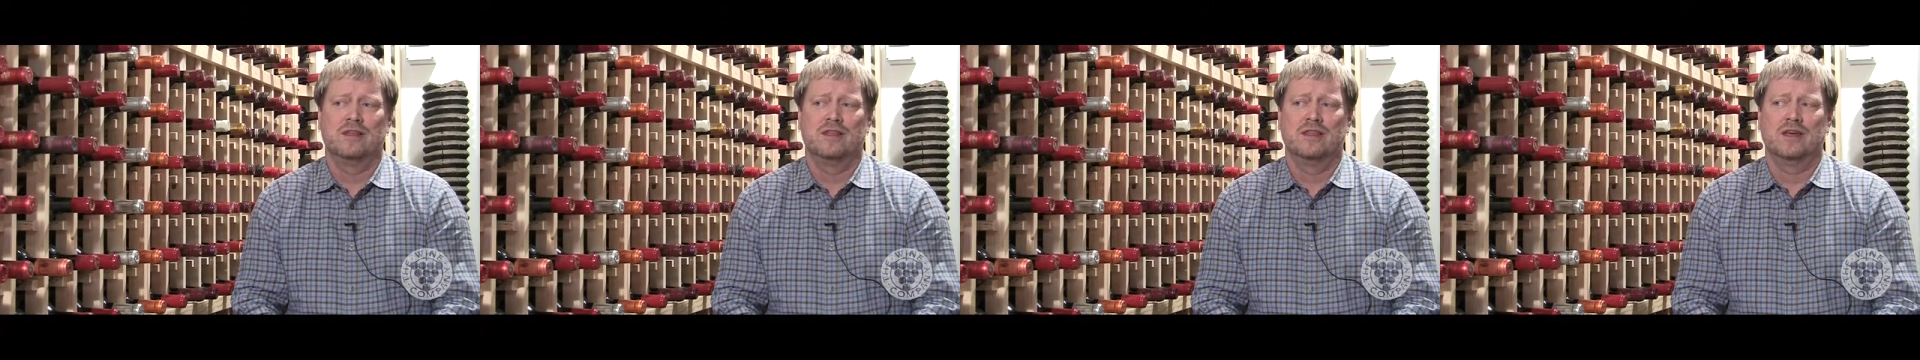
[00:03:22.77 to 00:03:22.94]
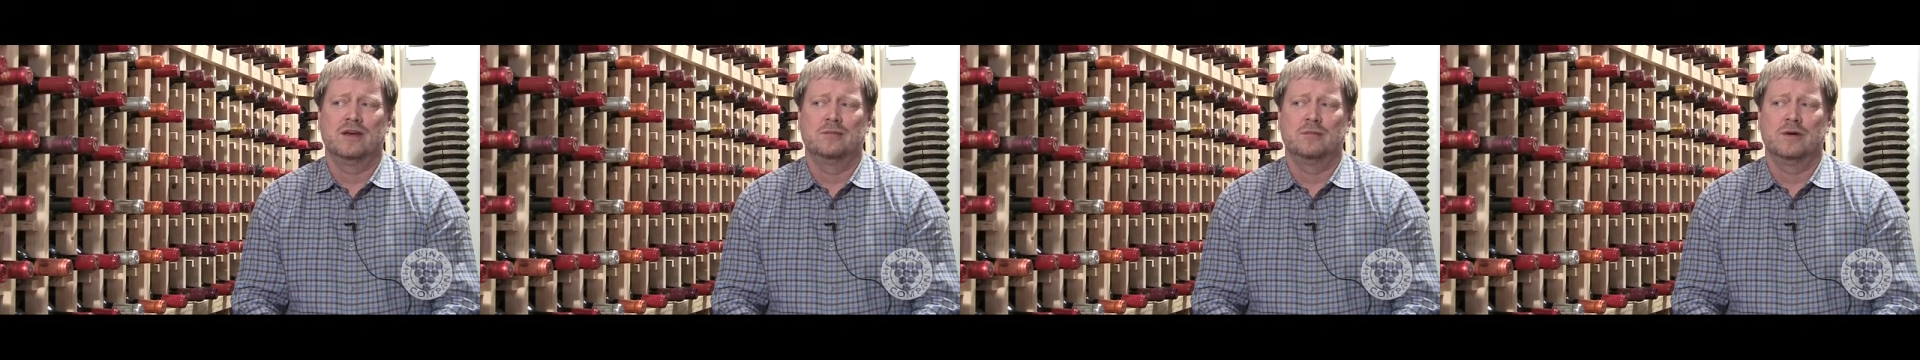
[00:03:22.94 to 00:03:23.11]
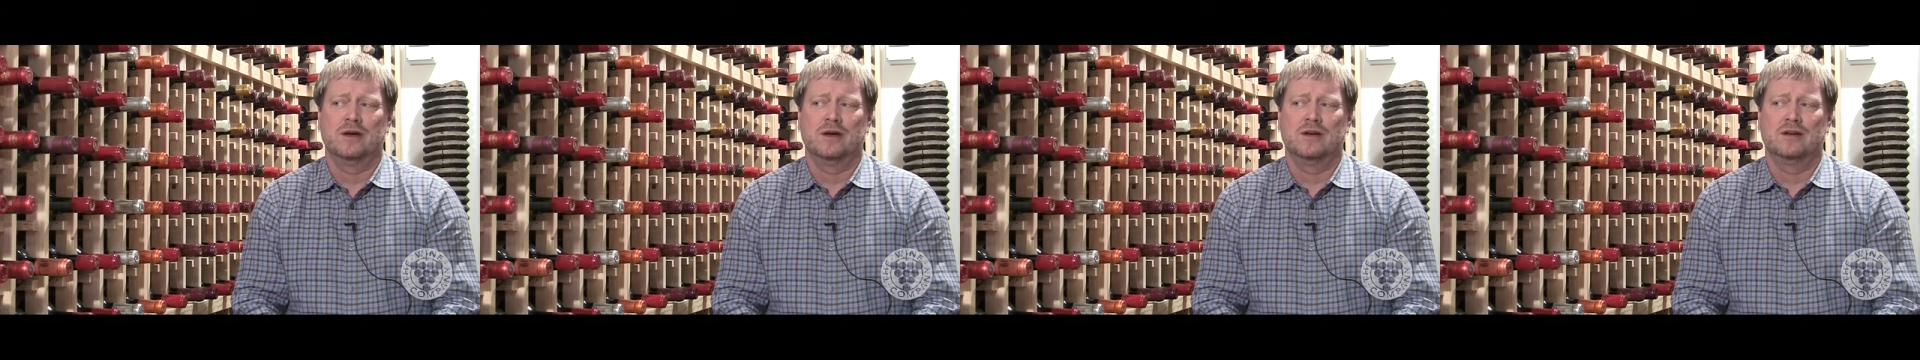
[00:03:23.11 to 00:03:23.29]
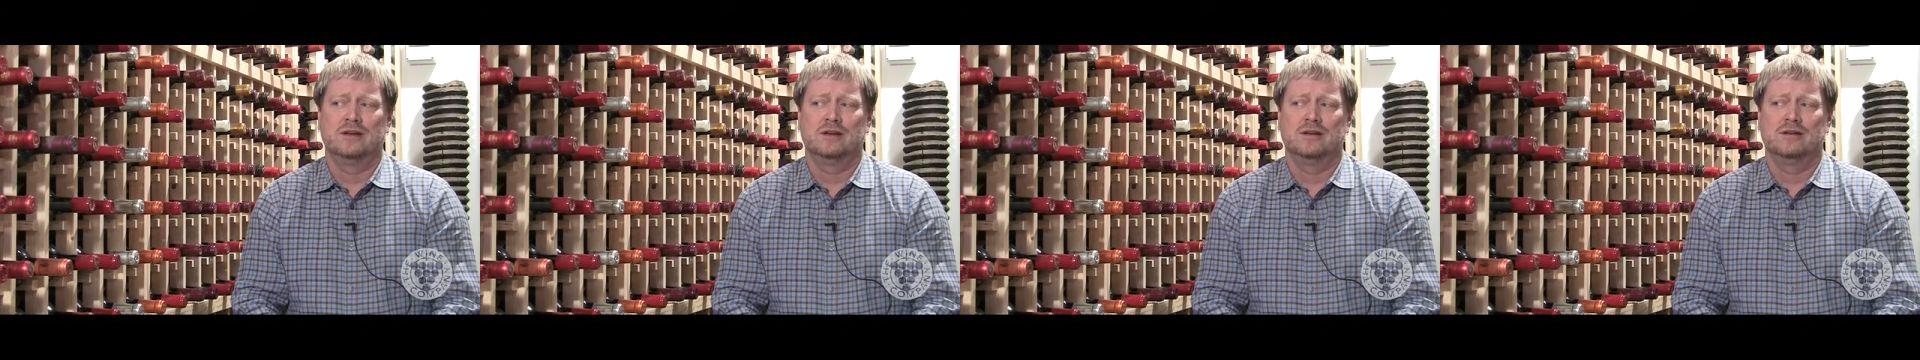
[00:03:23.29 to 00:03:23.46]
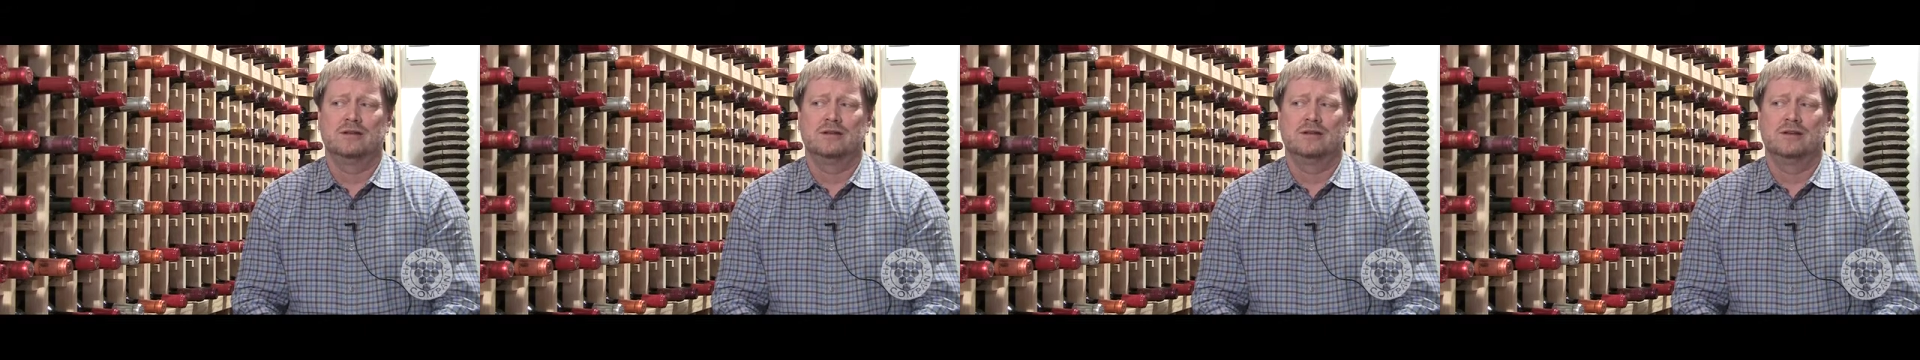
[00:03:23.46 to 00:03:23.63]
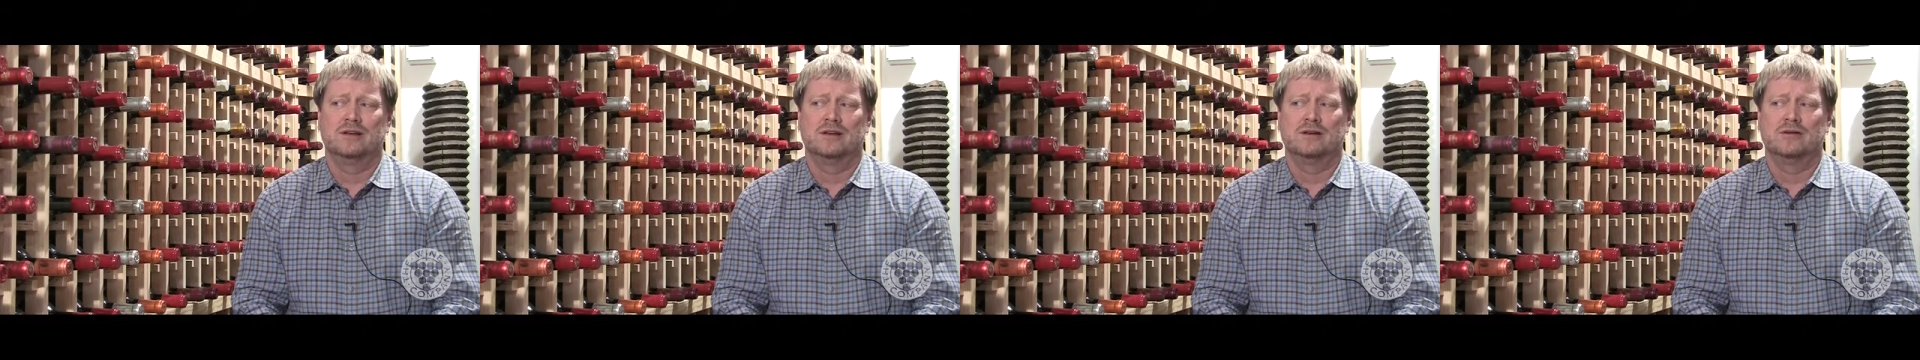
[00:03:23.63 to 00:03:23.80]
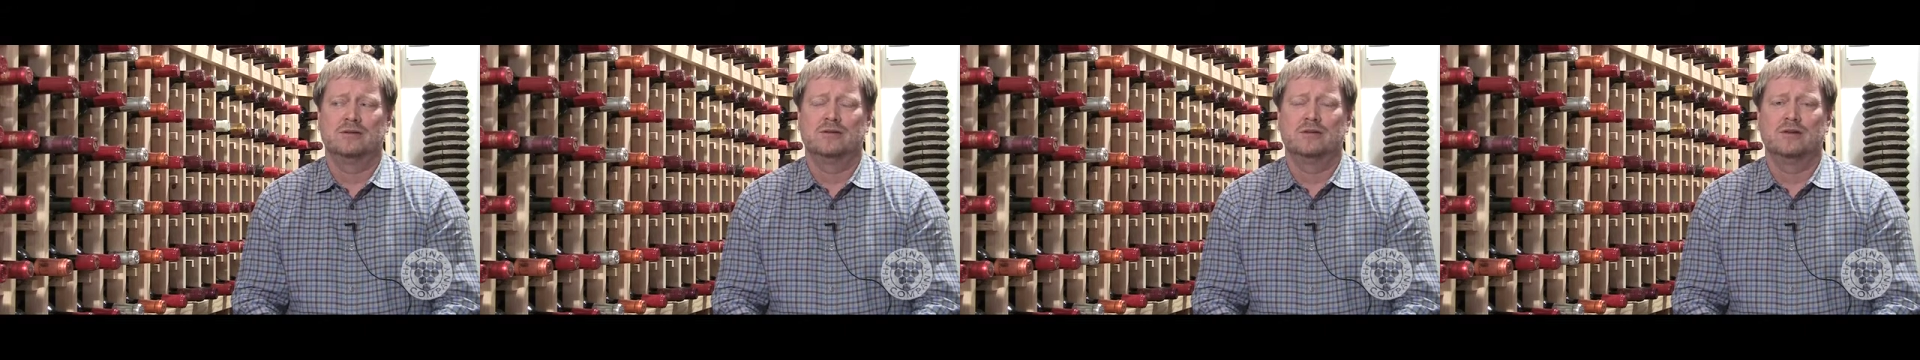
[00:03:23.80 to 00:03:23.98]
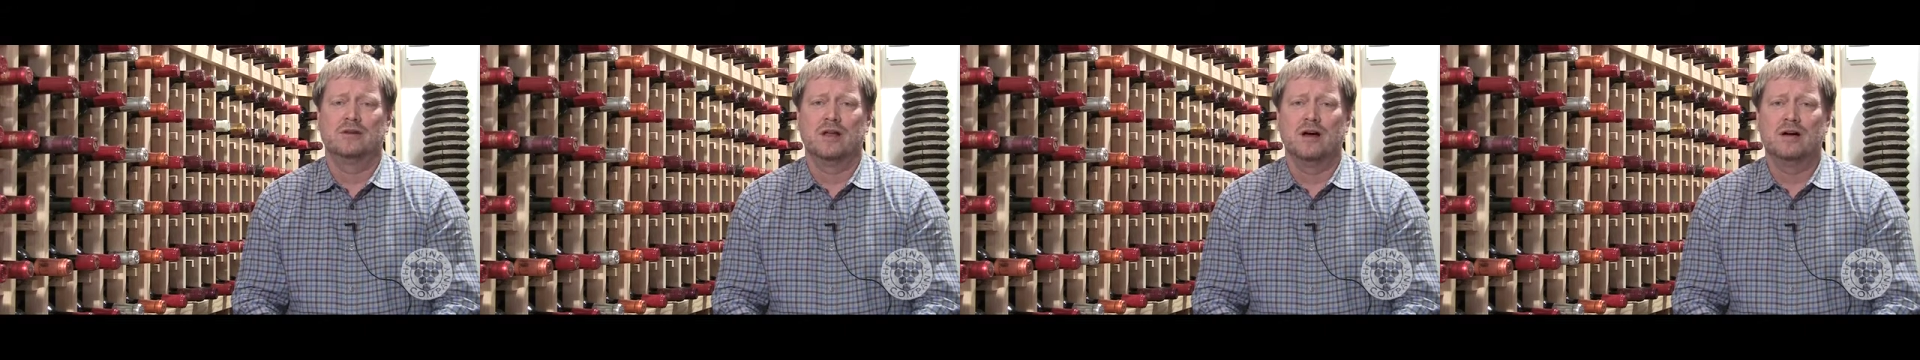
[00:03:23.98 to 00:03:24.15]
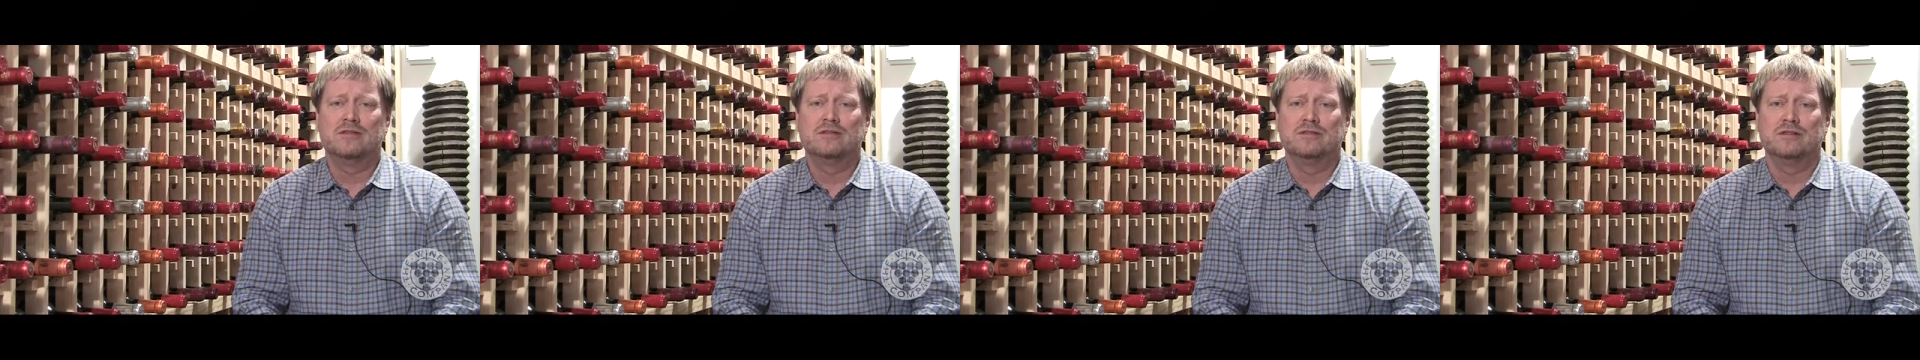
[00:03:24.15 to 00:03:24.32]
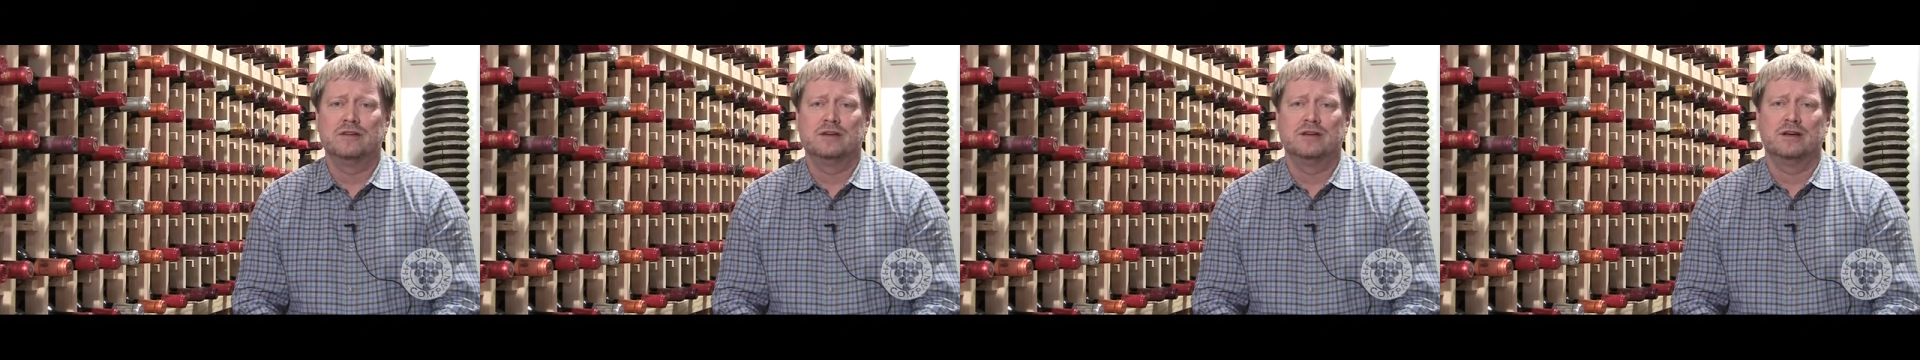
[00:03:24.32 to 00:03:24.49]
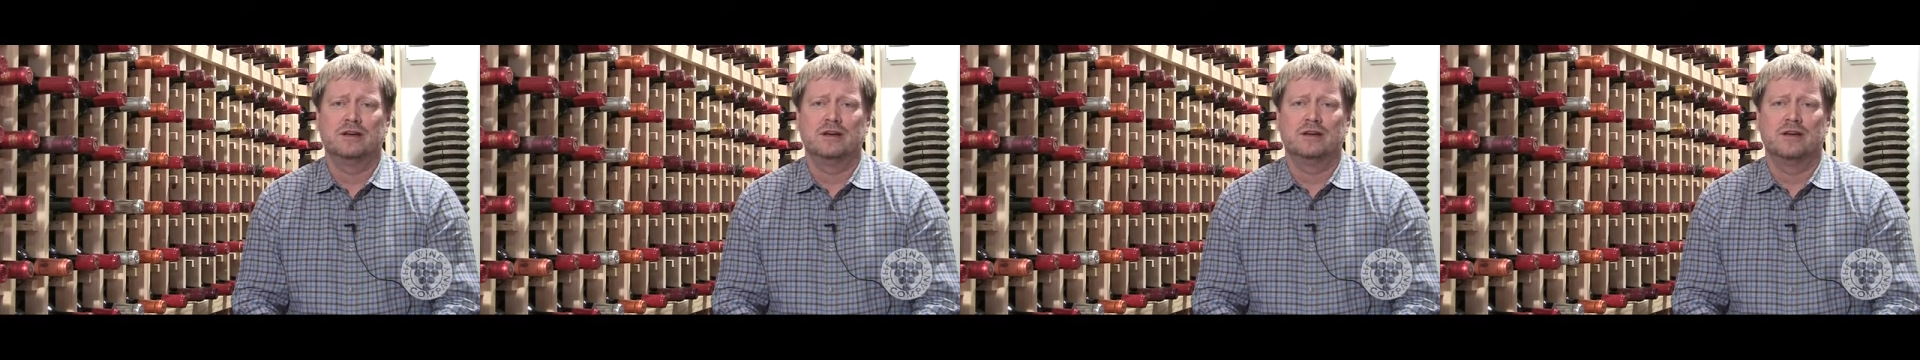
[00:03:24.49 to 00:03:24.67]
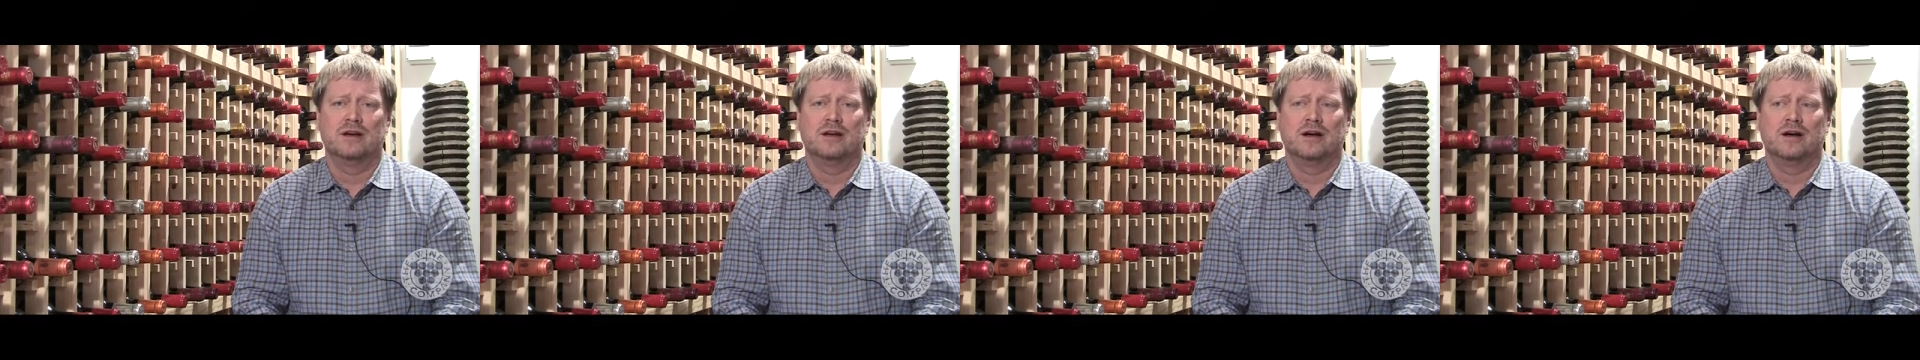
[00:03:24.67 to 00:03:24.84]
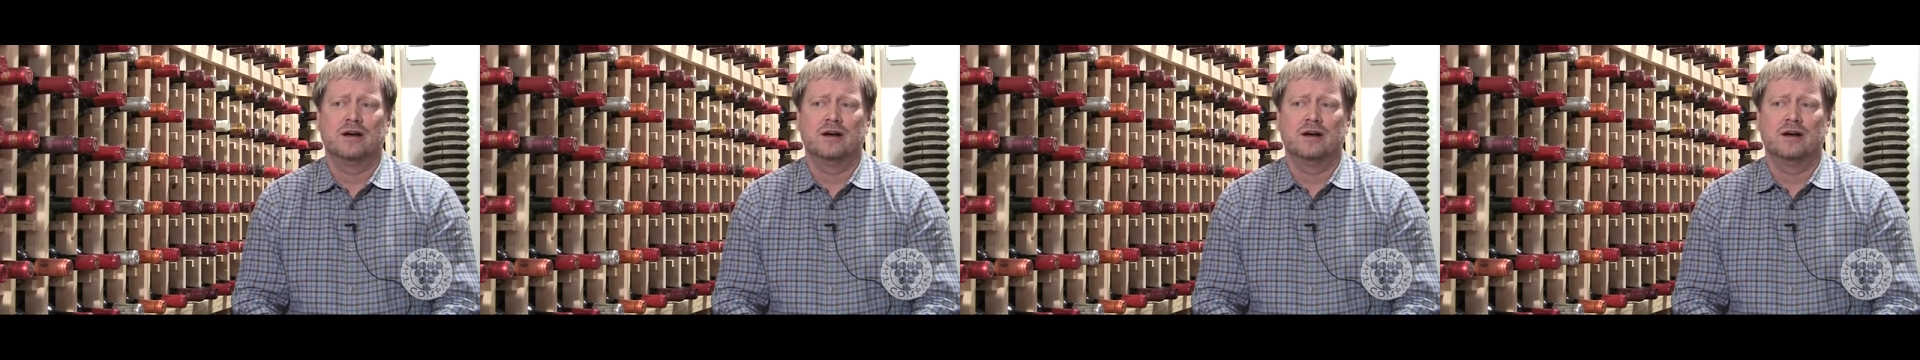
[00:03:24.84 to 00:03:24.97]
they made, you know, lovely